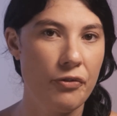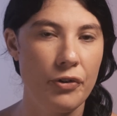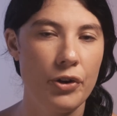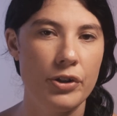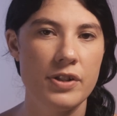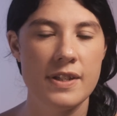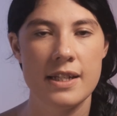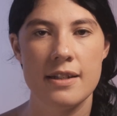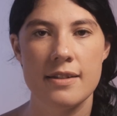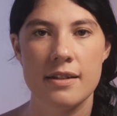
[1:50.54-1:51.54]
photos
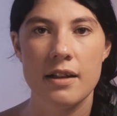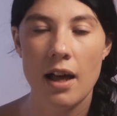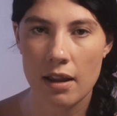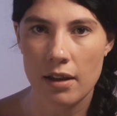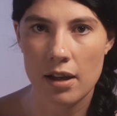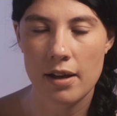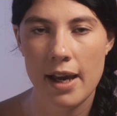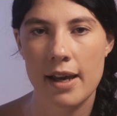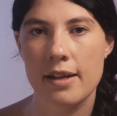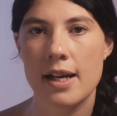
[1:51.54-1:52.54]
is color,
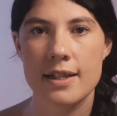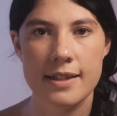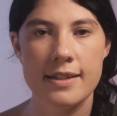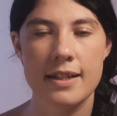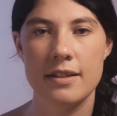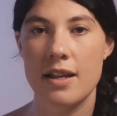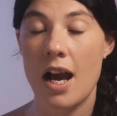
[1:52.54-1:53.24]
and as I said,